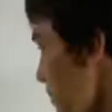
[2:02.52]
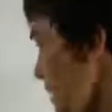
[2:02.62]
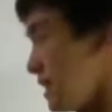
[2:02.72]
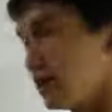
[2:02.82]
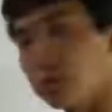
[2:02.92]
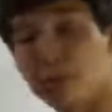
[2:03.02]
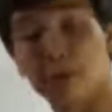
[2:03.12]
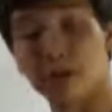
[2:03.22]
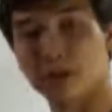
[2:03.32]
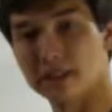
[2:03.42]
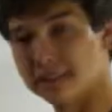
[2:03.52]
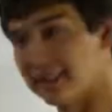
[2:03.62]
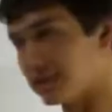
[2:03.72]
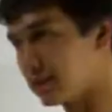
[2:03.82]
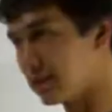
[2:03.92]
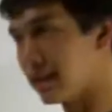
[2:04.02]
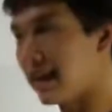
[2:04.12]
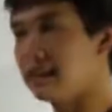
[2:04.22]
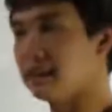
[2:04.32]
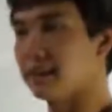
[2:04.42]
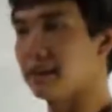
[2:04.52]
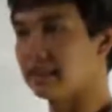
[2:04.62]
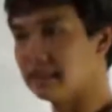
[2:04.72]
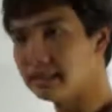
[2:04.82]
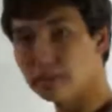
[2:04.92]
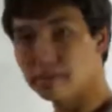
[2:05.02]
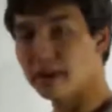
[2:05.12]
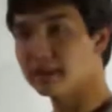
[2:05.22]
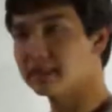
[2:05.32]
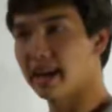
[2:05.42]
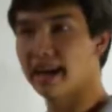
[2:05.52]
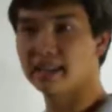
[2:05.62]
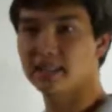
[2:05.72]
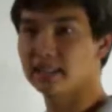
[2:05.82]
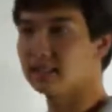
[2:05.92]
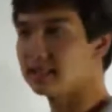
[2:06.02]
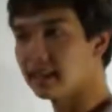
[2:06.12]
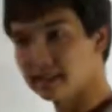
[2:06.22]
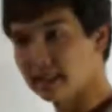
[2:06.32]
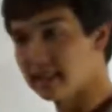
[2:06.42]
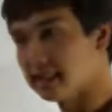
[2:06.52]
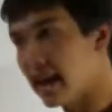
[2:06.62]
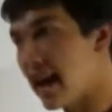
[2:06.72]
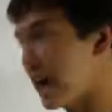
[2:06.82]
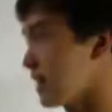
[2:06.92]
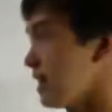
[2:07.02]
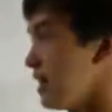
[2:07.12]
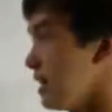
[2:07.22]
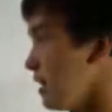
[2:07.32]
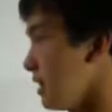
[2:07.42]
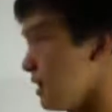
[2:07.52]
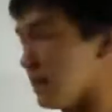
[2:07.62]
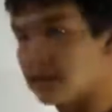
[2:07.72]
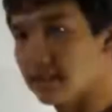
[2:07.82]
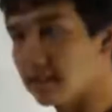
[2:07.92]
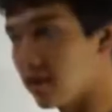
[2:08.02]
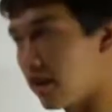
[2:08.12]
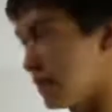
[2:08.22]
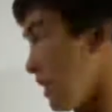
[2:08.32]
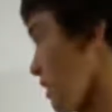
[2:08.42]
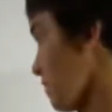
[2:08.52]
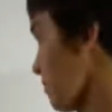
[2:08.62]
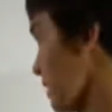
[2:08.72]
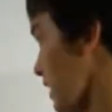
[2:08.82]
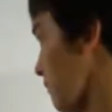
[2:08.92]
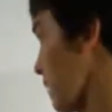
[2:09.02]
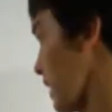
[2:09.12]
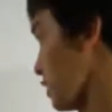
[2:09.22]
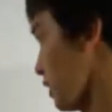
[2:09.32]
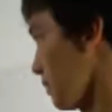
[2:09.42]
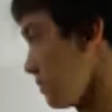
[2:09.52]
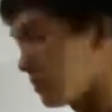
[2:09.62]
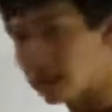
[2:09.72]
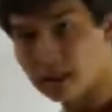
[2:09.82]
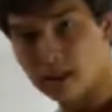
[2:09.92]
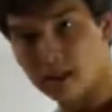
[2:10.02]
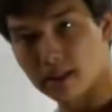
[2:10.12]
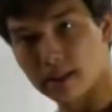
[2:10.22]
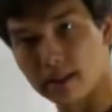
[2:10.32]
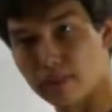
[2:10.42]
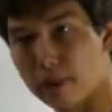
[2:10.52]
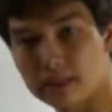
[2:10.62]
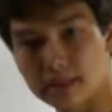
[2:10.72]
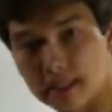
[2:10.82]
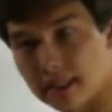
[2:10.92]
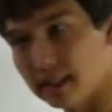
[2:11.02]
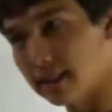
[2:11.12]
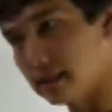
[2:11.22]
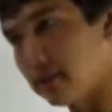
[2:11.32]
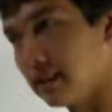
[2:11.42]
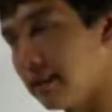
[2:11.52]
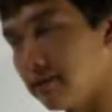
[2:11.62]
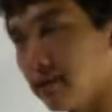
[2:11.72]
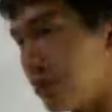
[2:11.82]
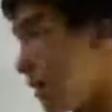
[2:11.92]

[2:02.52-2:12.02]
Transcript: B cells will produce these things called antibodies. These will bond to antigen sites and attack the things that are causing the infection. Once that thing is finally fought